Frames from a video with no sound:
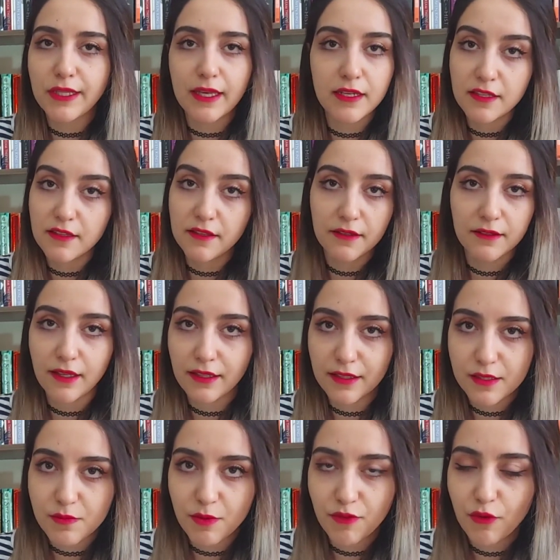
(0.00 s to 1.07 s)
anything like
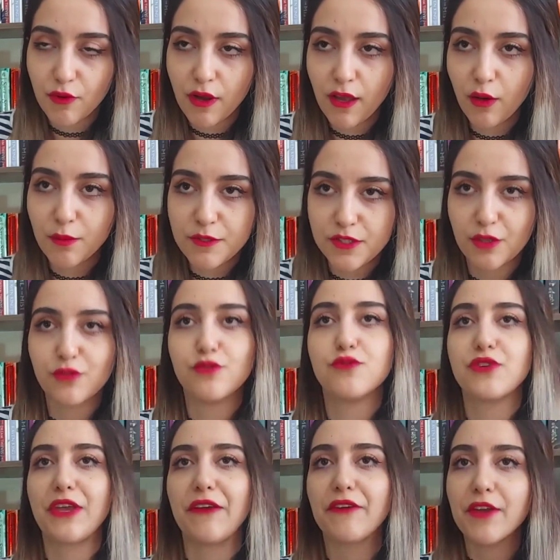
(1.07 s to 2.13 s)
this before. I hope it's not too
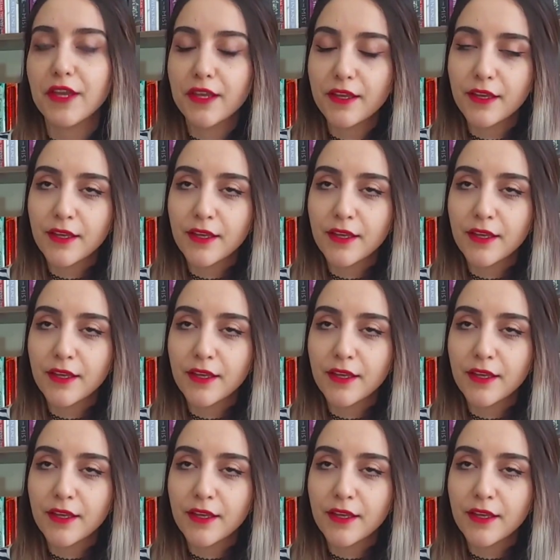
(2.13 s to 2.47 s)
scary.